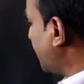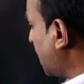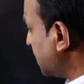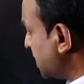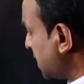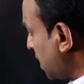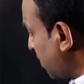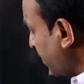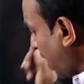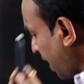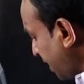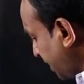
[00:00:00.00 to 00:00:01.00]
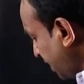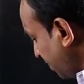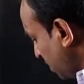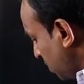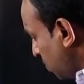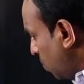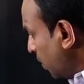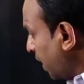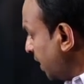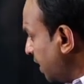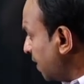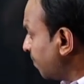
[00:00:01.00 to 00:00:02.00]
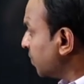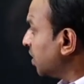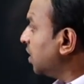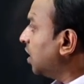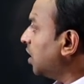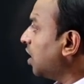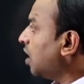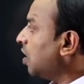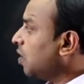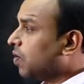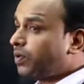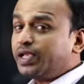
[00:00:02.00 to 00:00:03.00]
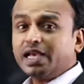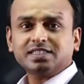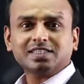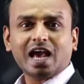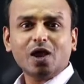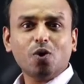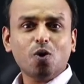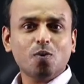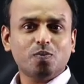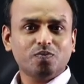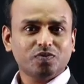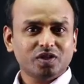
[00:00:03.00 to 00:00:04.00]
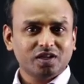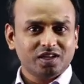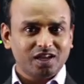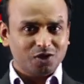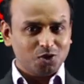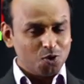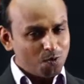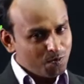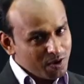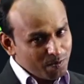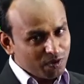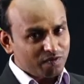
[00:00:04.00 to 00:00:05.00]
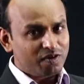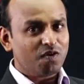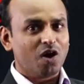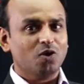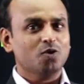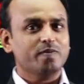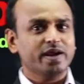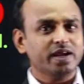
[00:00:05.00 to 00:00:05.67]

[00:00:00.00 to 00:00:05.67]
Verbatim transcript: I am the engineering faculty. Okay, dear. Now, yes, I hope you people will follow